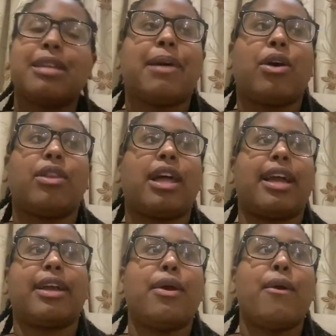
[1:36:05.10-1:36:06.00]
about
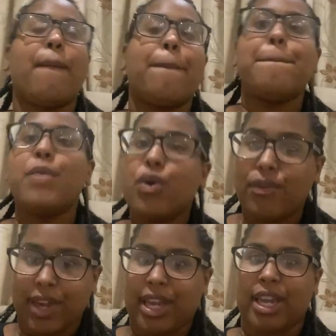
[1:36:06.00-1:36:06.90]
like
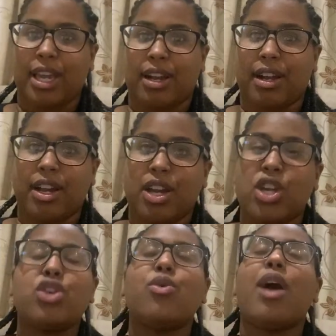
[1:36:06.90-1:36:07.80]
moving here.
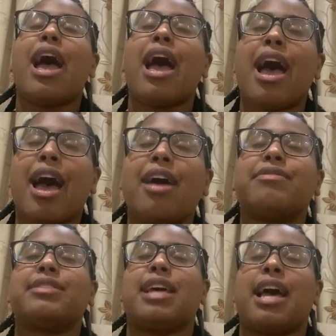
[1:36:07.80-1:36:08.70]
You
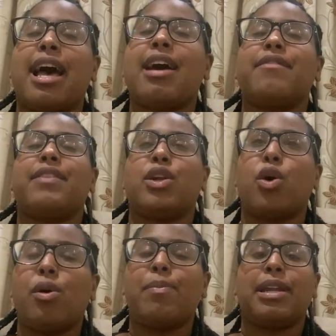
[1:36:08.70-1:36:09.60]
have to have an
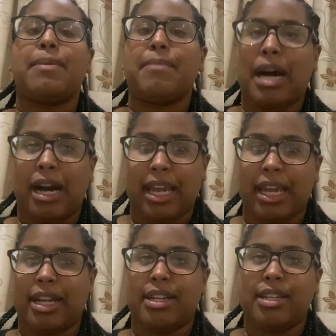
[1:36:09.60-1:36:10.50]
open
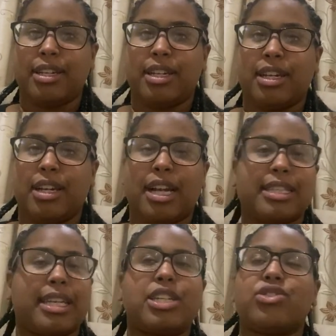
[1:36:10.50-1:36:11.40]
mind, guys.
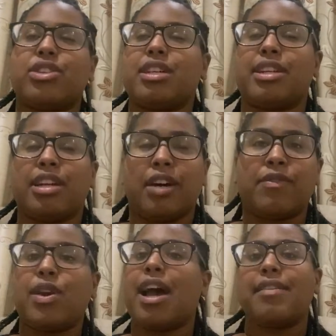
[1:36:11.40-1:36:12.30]
I can't stress that
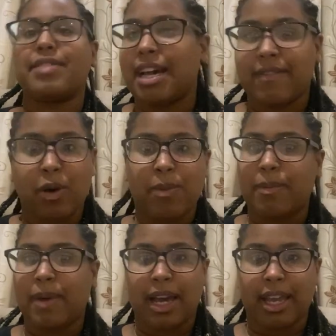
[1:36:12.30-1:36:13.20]
enough. You have to have an open
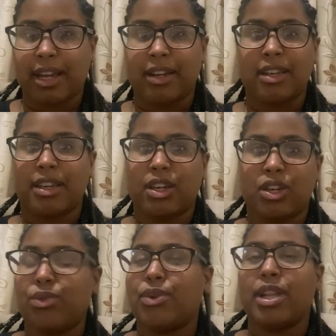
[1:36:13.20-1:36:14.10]
mind.
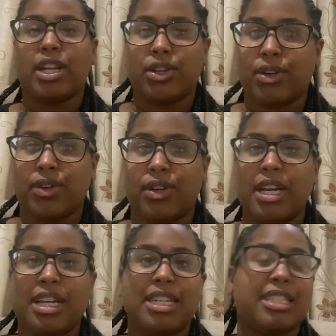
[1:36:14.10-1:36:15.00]
You really do.
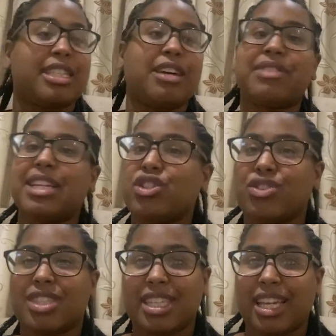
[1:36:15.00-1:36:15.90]
The stuff that you
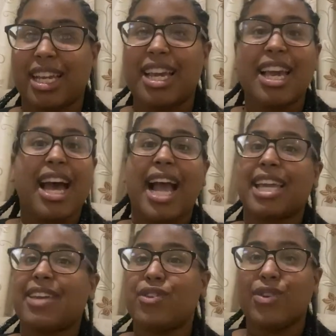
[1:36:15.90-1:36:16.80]
see, I
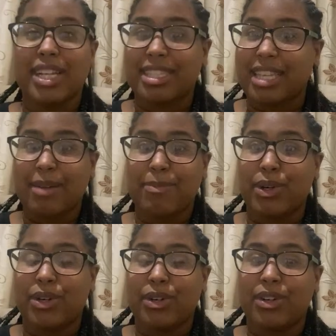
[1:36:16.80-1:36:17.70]
give you an
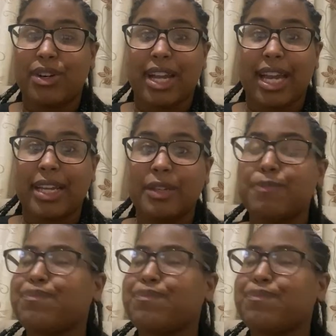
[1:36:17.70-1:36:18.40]
example, okay?